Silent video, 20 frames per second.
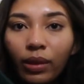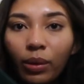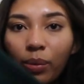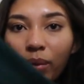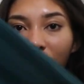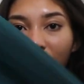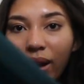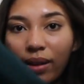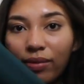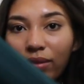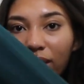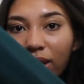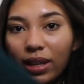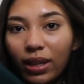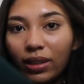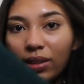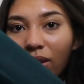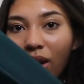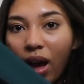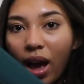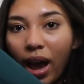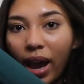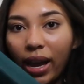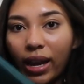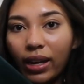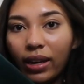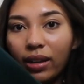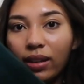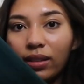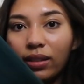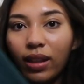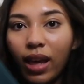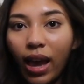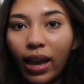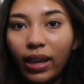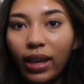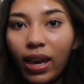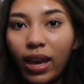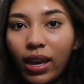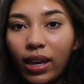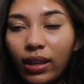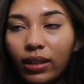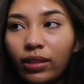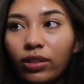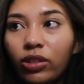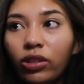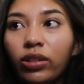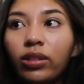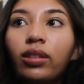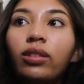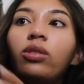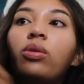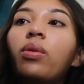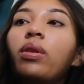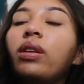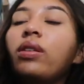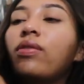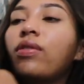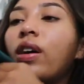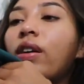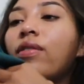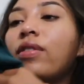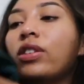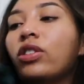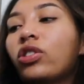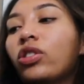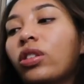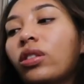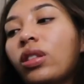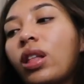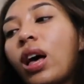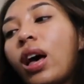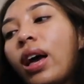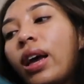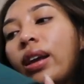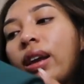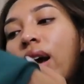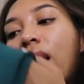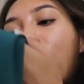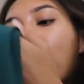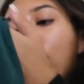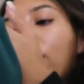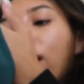we have the Align leggings, just the 25 inch Align high